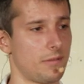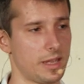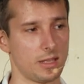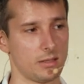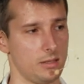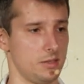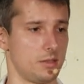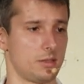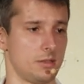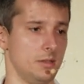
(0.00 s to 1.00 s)

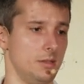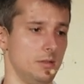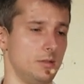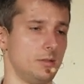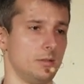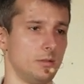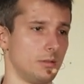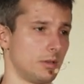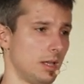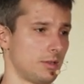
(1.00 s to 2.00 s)
flakiness, due
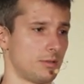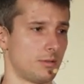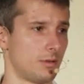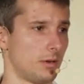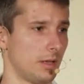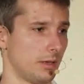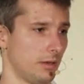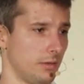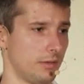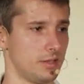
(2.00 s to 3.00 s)
to cluster
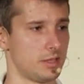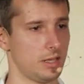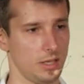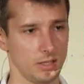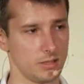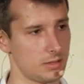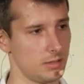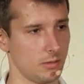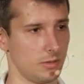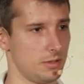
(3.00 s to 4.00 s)
unhealthy
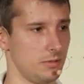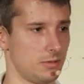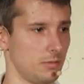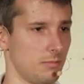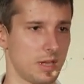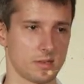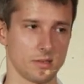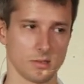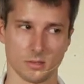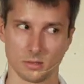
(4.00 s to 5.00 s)
state, or due to
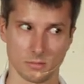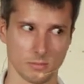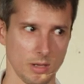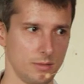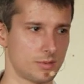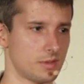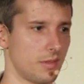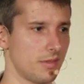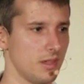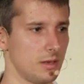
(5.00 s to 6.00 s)
Mesos
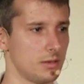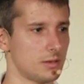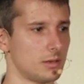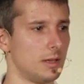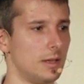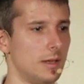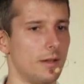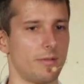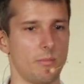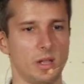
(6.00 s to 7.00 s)
interesting things,
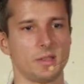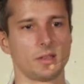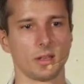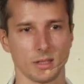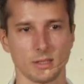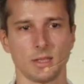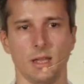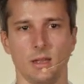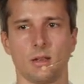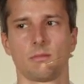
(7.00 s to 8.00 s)
rebalancing can
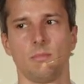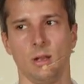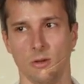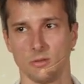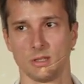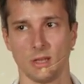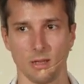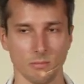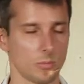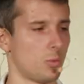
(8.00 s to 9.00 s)
take a long
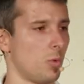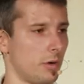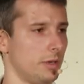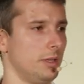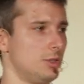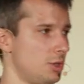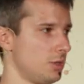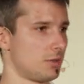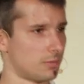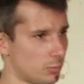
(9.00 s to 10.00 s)
time, or it
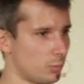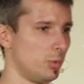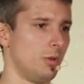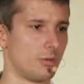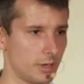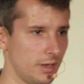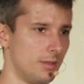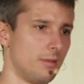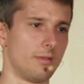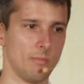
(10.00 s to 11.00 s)
just you're
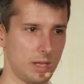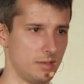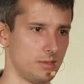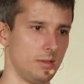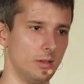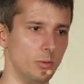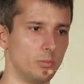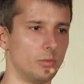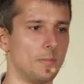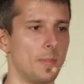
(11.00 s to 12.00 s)
in the rebalancing
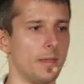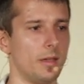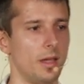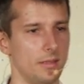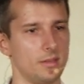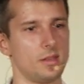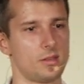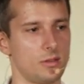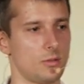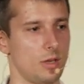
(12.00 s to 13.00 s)
loop. And in
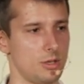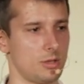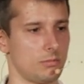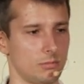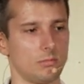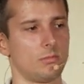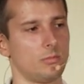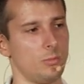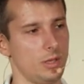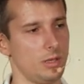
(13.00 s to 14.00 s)
this situation,
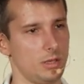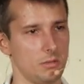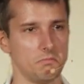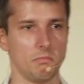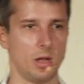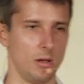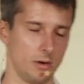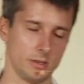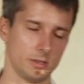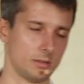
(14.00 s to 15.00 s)
we
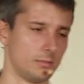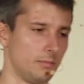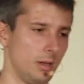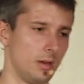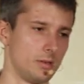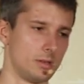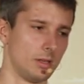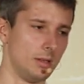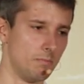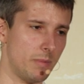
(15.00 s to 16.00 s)
alert,
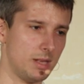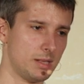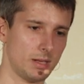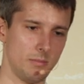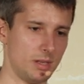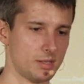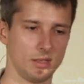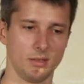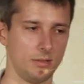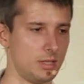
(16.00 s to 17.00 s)
because it basically means
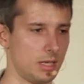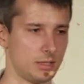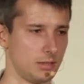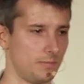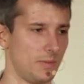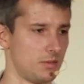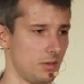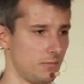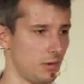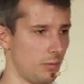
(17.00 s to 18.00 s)
that the data does
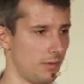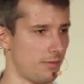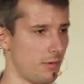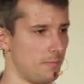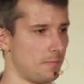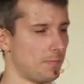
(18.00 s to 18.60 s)
not flow in through.